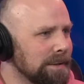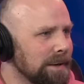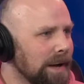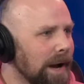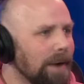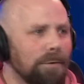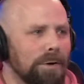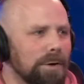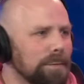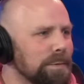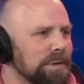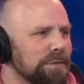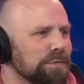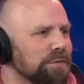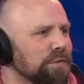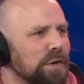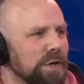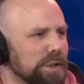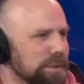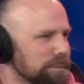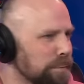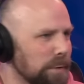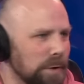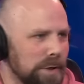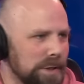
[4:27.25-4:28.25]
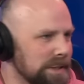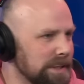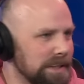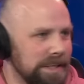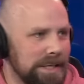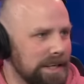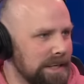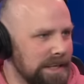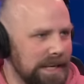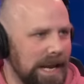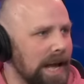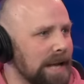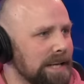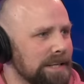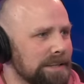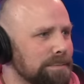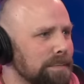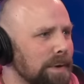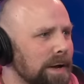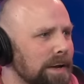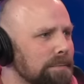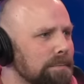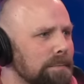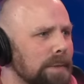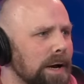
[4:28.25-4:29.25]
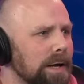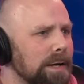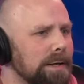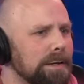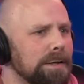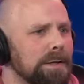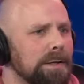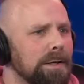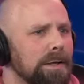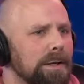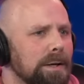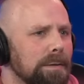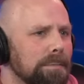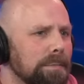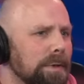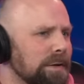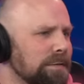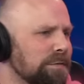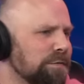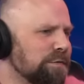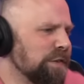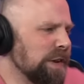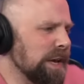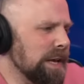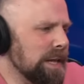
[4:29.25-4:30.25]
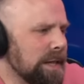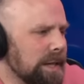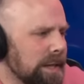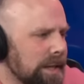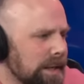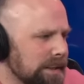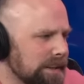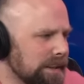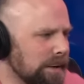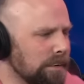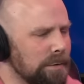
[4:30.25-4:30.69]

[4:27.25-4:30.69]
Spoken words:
I want to be the first person to text my feelings.